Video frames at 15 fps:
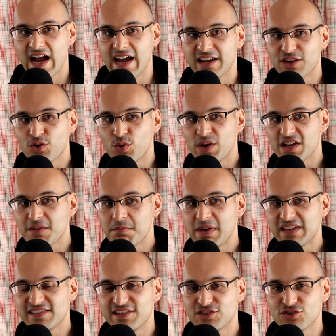And a quick
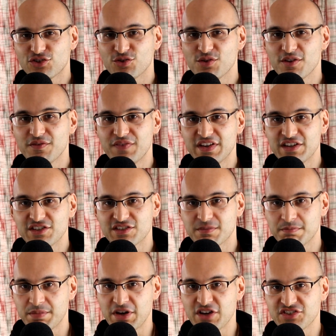message to the fitness
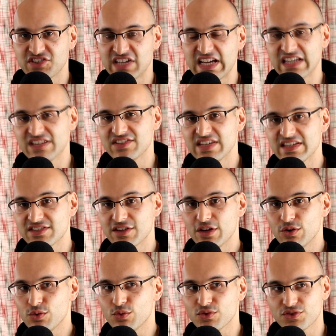personalities
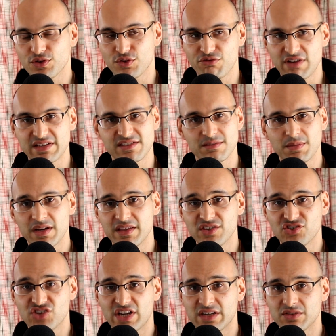also threatened by
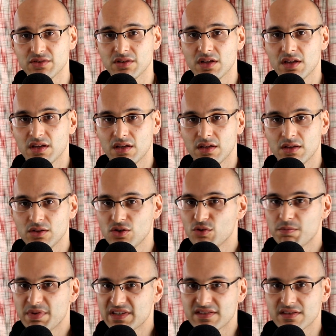this channel
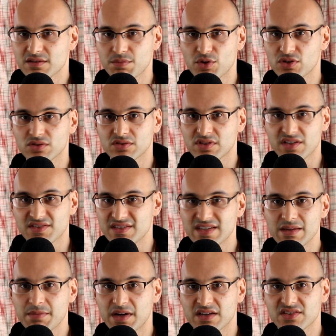your business model doesn't
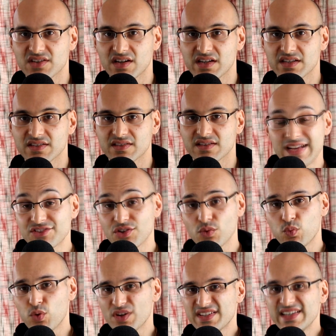debunk science. And so,
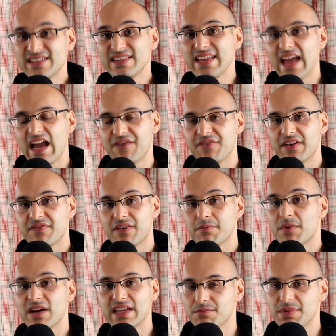what is the
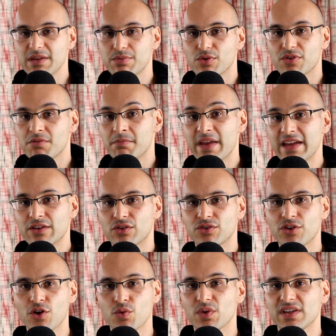FFMI for people that may not know?